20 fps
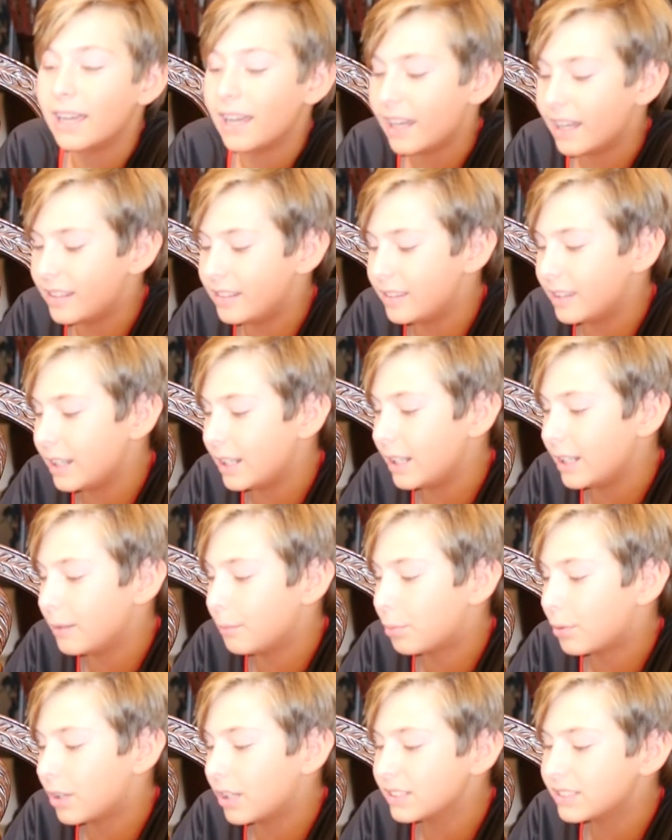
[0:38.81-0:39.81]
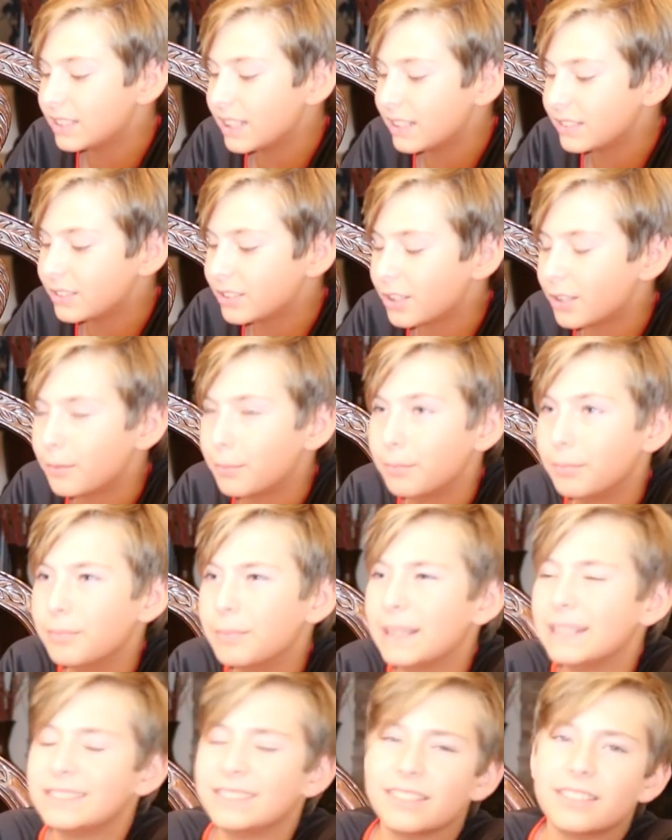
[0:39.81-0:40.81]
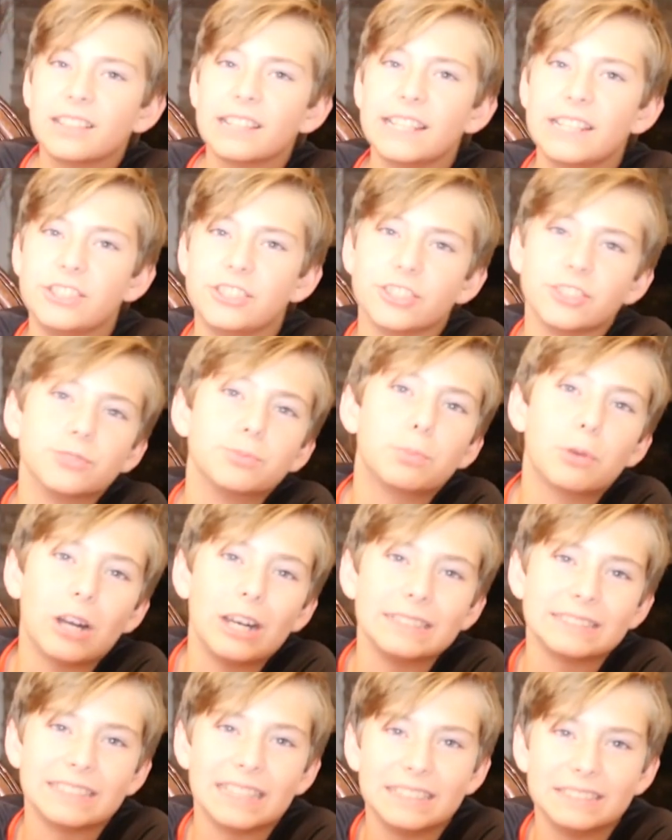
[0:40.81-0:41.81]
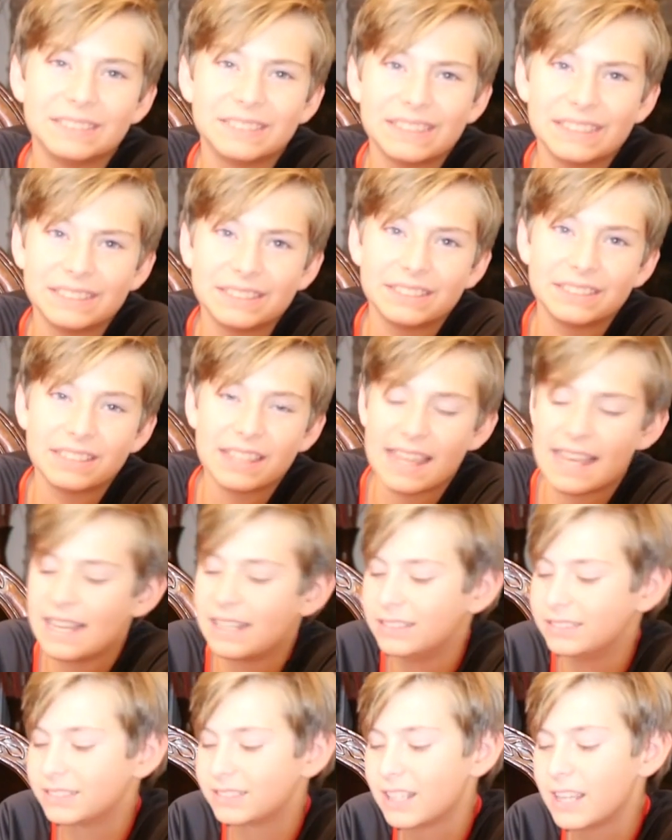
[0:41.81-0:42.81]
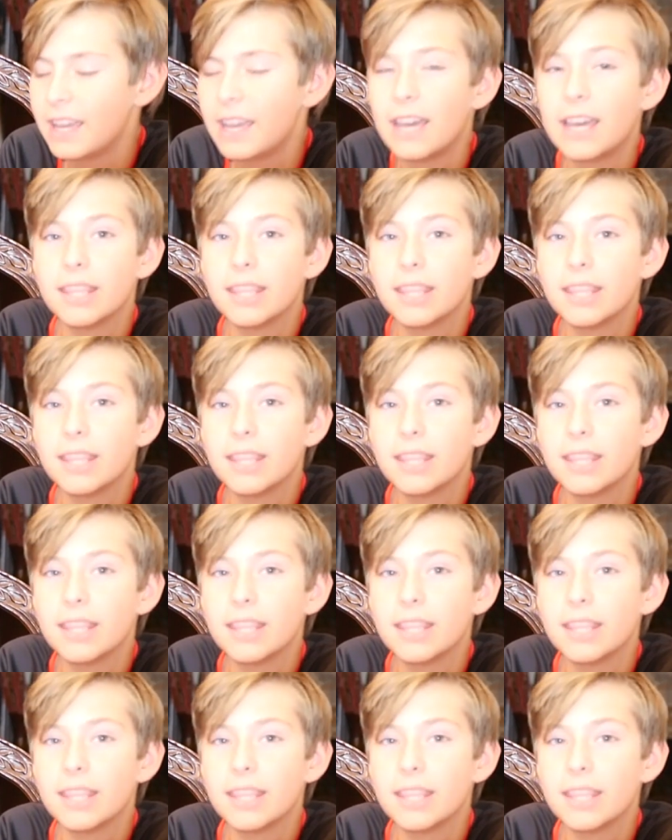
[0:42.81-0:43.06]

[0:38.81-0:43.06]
and the processor basically just processes things,